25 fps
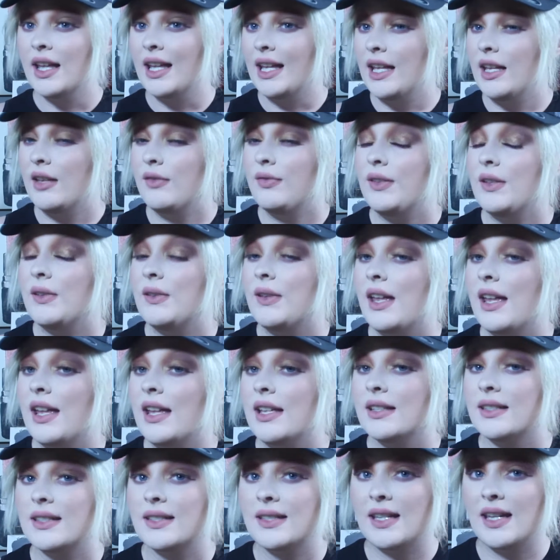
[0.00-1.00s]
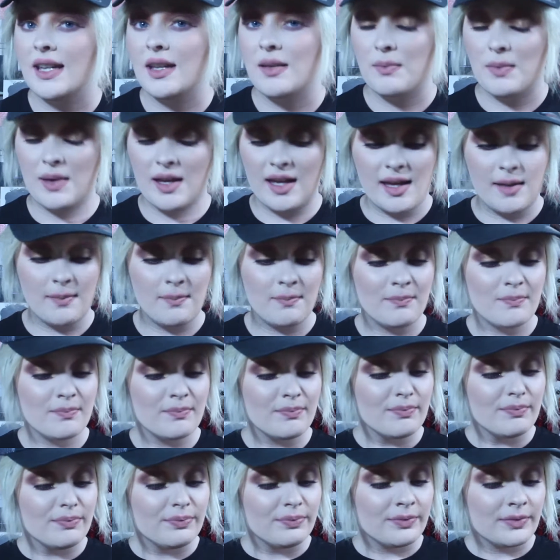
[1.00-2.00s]
if you can see. But
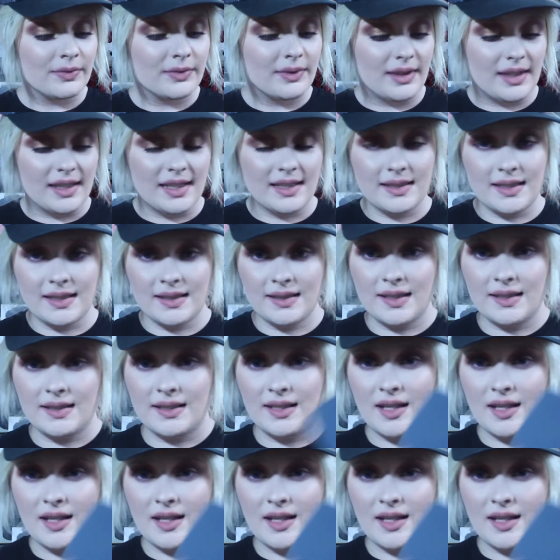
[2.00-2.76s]
this is the